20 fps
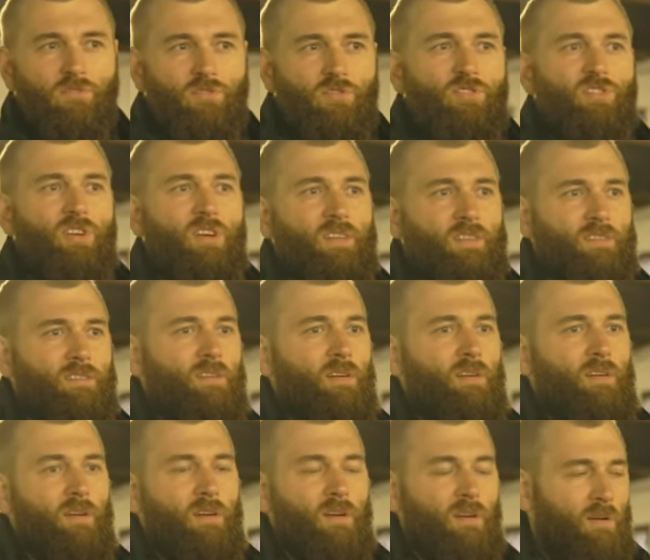just
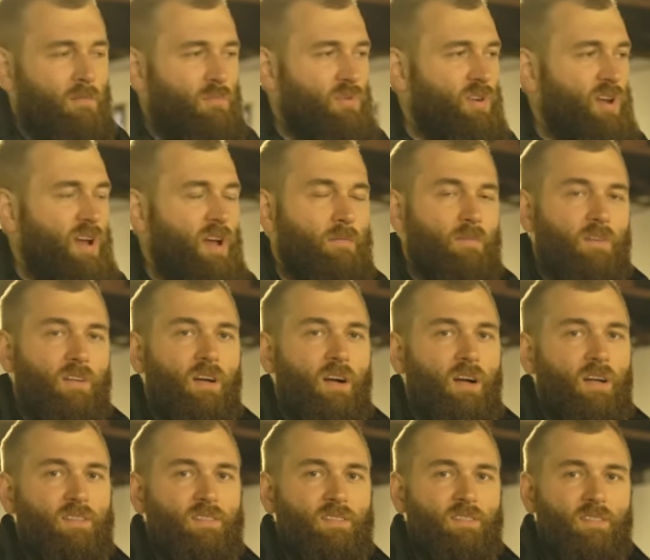uh, Bunnahabhain
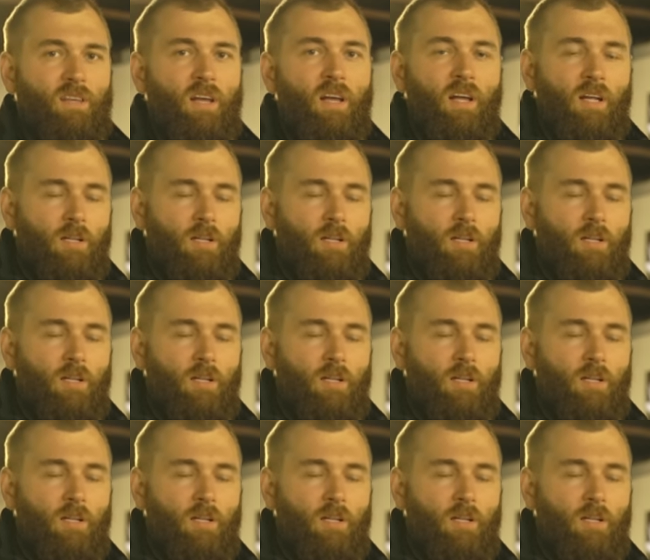casks